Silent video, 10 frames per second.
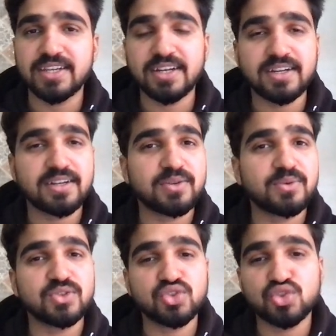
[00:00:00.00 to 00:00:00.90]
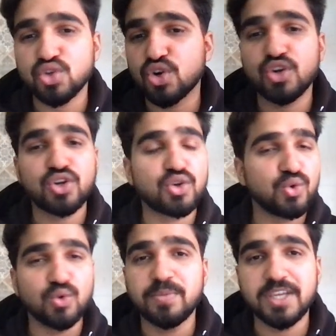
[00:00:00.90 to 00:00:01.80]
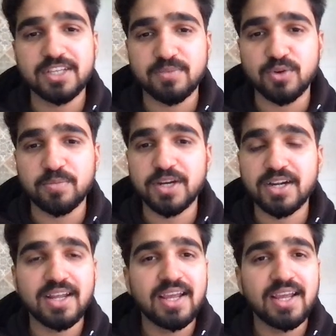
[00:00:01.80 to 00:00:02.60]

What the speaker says: into a short, no BS blueprint.